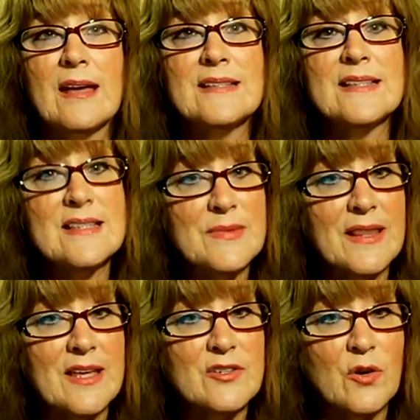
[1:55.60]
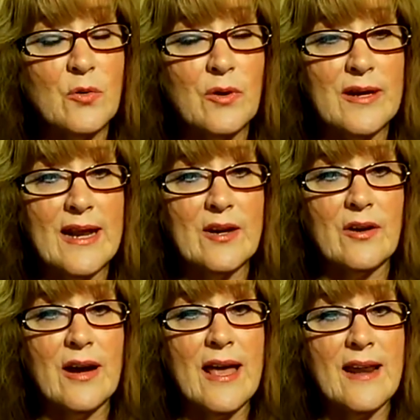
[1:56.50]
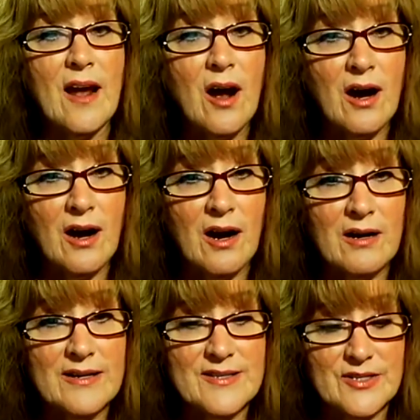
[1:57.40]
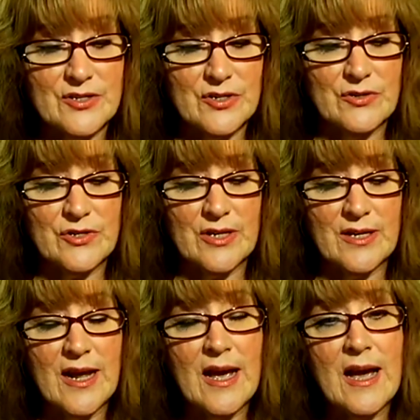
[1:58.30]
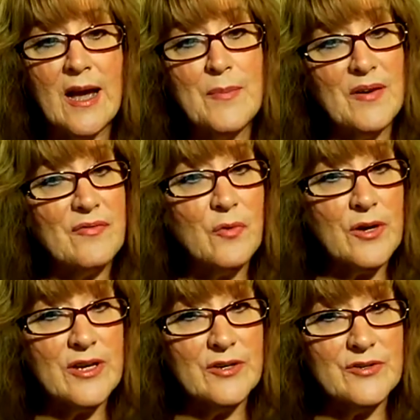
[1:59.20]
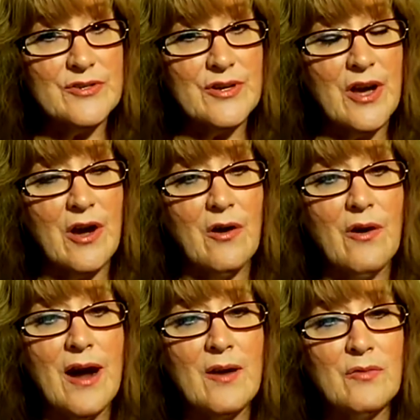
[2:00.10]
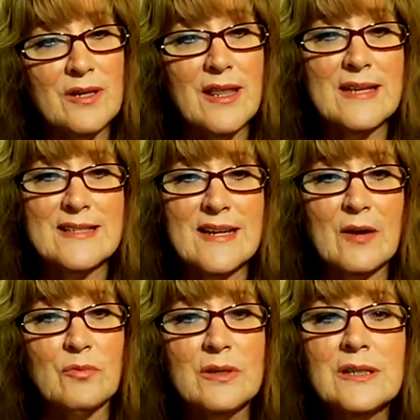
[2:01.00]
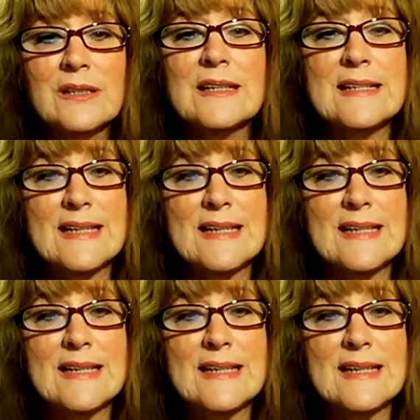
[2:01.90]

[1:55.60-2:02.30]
As a simulation coordinator at our institution, about 4 years ago, I realized that I really